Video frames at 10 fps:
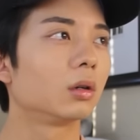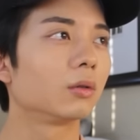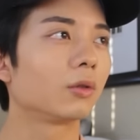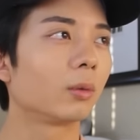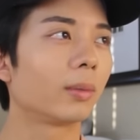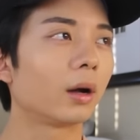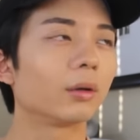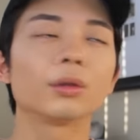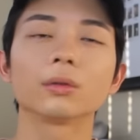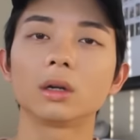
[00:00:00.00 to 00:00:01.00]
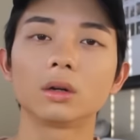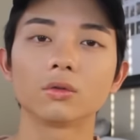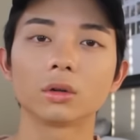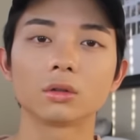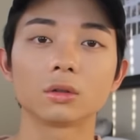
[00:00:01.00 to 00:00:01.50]
from about
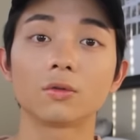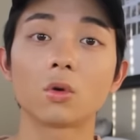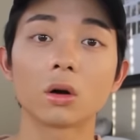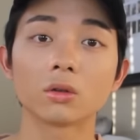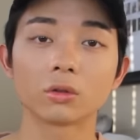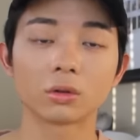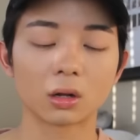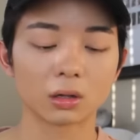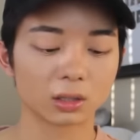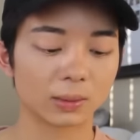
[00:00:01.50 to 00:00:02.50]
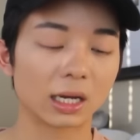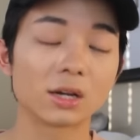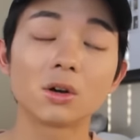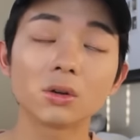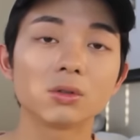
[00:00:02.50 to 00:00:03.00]
$300 to $400, but I
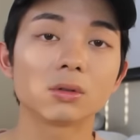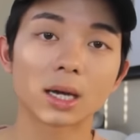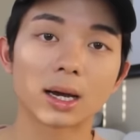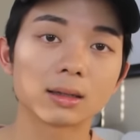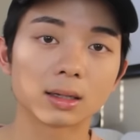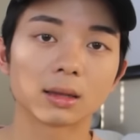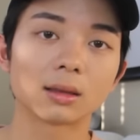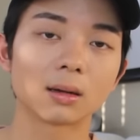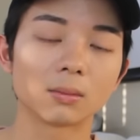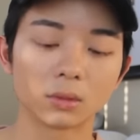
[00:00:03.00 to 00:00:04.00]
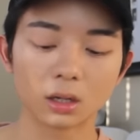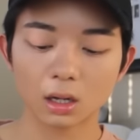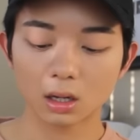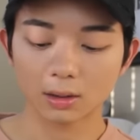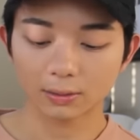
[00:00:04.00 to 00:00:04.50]
know you can get them
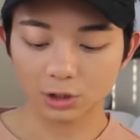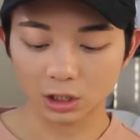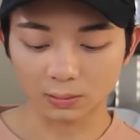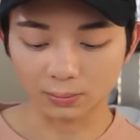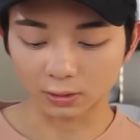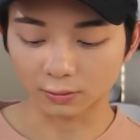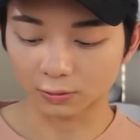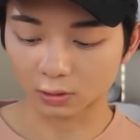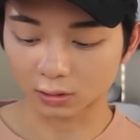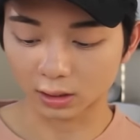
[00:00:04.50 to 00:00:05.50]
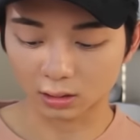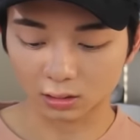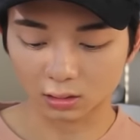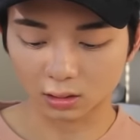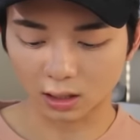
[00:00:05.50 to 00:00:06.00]
cheaper for, like,
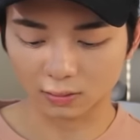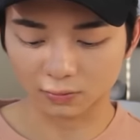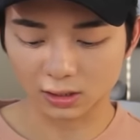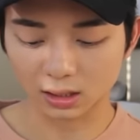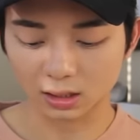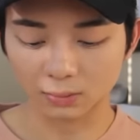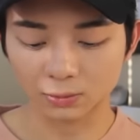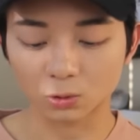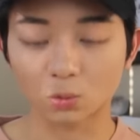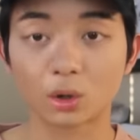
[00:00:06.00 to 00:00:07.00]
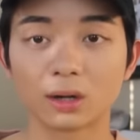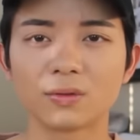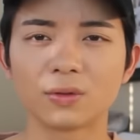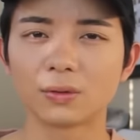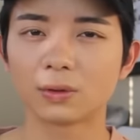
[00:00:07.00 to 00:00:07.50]
I've seen up to
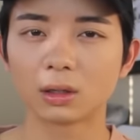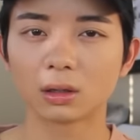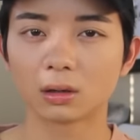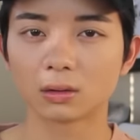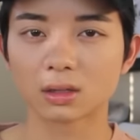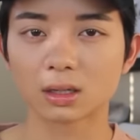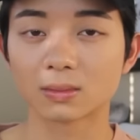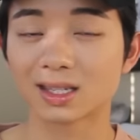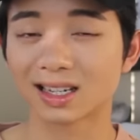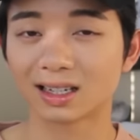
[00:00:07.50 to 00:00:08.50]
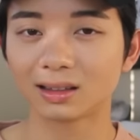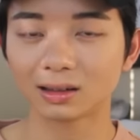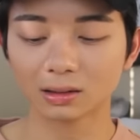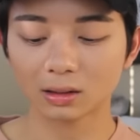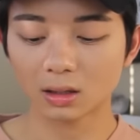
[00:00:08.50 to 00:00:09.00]
$150 on some
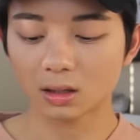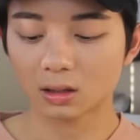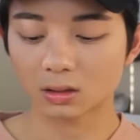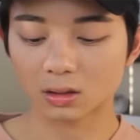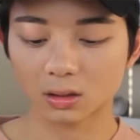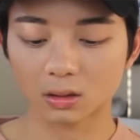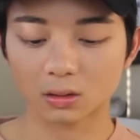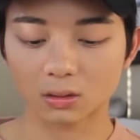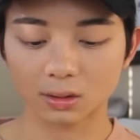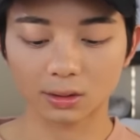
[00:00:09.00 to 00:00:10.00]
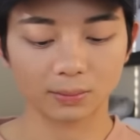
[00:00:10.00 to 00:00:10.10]
sites. So